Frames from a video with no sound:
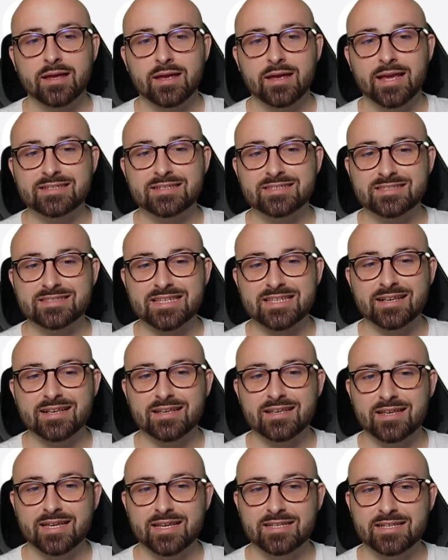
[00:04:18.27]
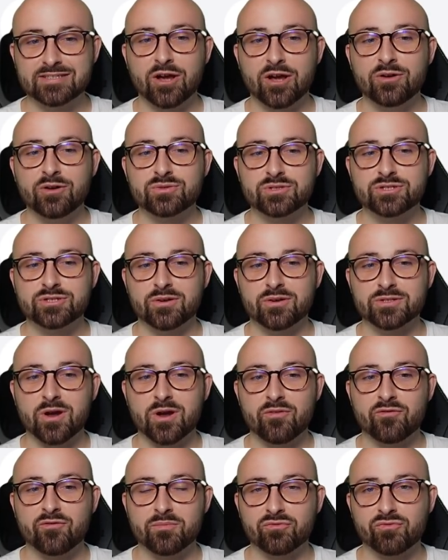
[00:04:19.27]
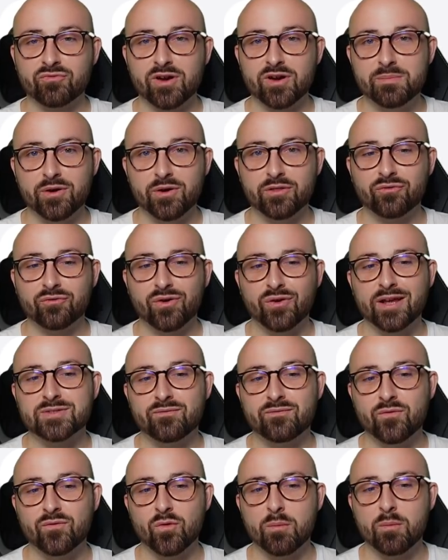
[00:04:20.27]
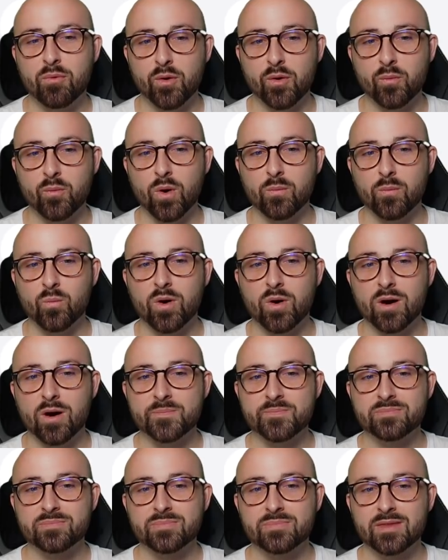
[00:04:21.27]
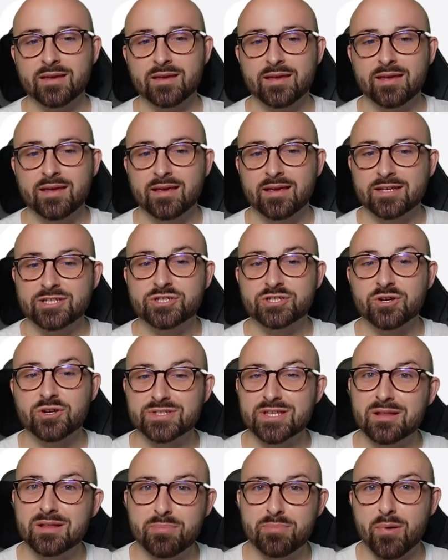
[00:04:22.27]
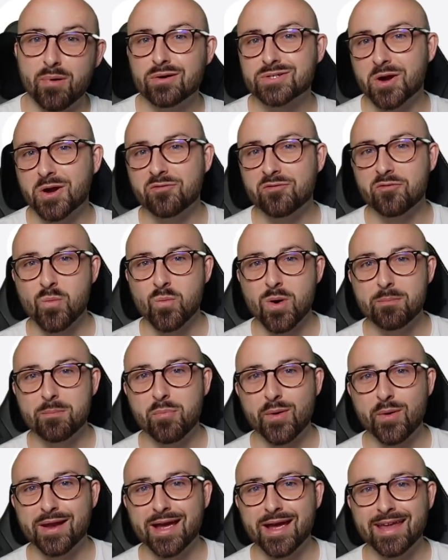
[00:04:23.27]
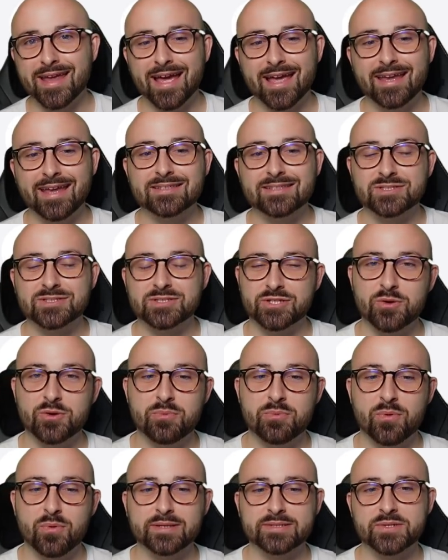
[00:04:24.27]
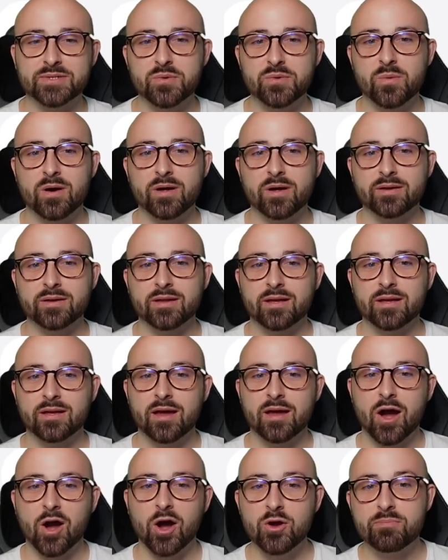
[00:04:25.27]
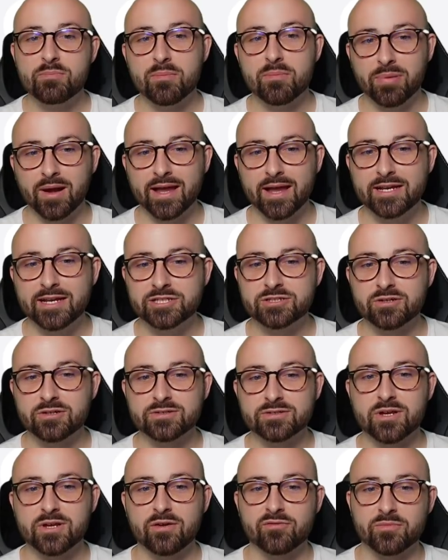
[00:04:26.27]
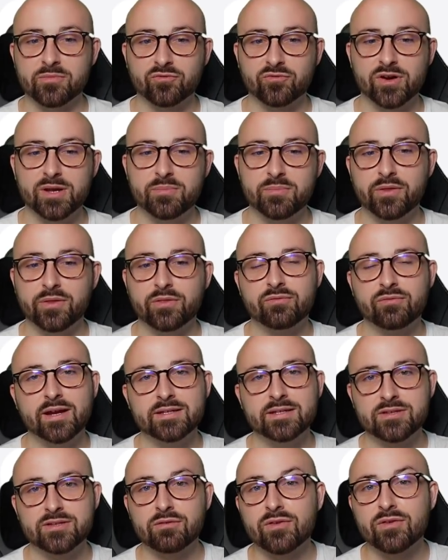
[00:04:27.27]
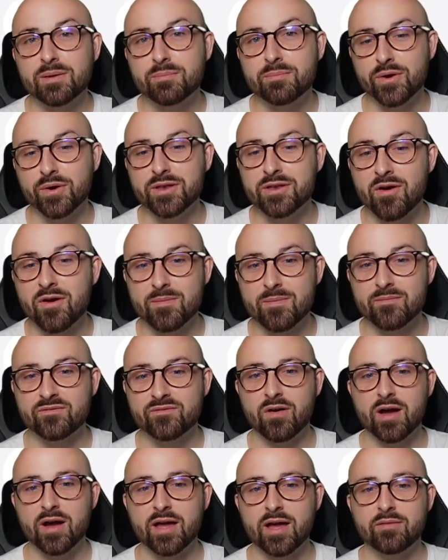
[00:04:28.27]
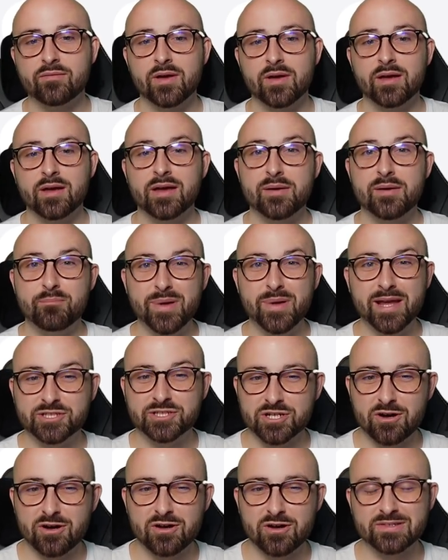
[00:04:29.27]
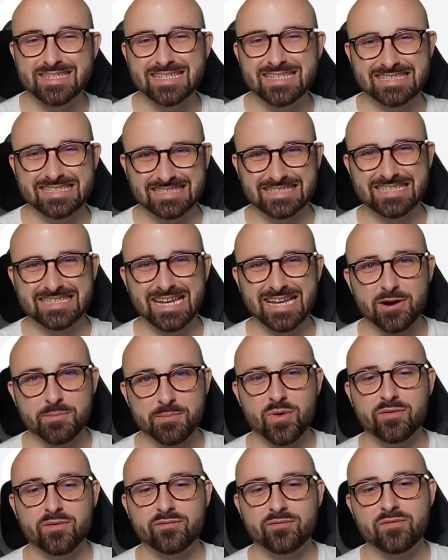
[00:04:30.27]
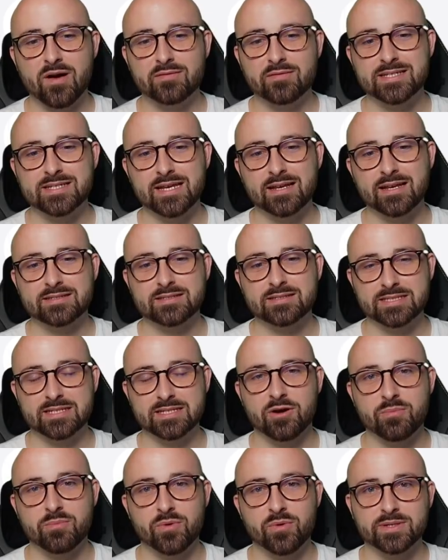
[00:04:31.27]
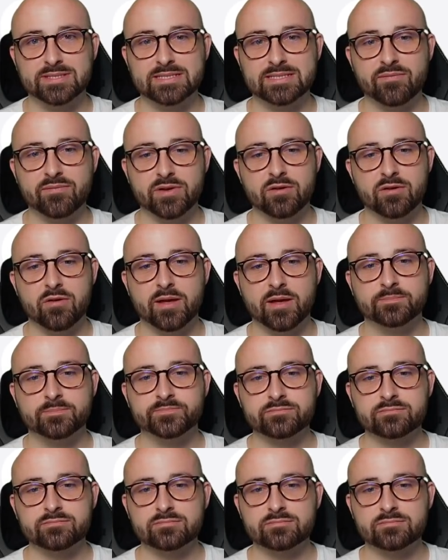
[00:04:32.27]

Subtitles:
his total shots go from 3.38 to 4.11. Shots in the box go from 1.88 to 2.21. Open play shots go from 3.38 to 3.95. Big chances 0.56 to 0.79.